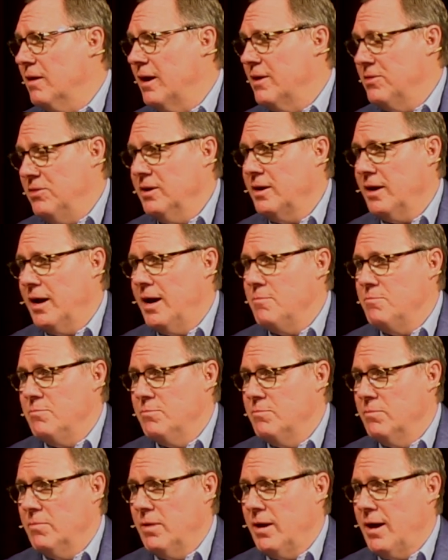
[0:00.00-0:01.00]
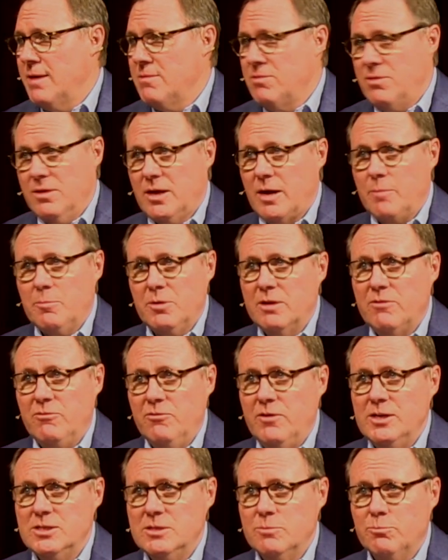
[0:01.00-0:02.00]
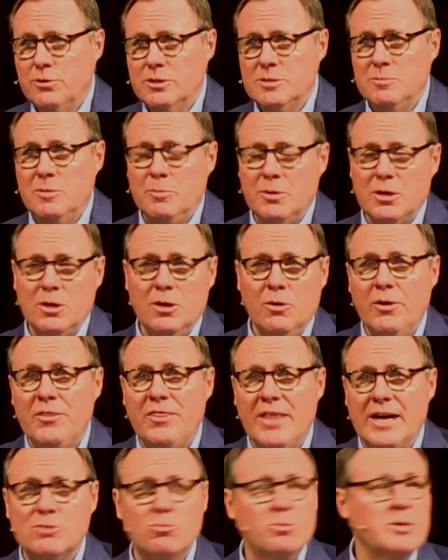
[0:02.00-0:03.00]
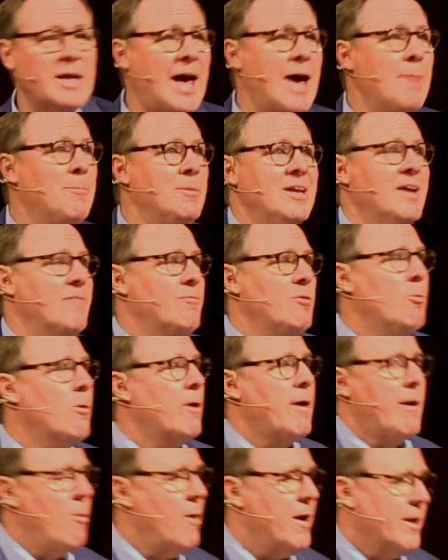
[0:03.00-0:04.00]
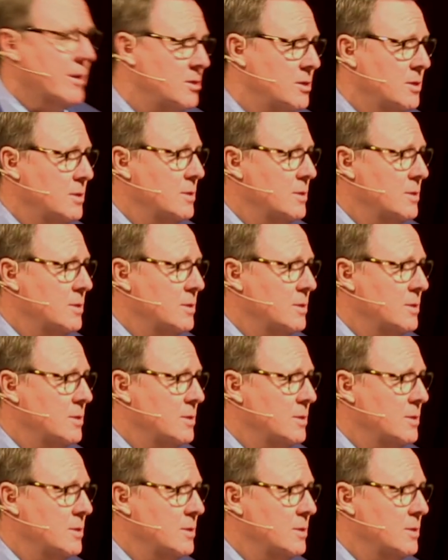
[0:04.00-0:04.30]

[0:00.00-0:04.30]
I think I I think I'm going to face imprisonment. But you know what? That's what happened everywhere I went.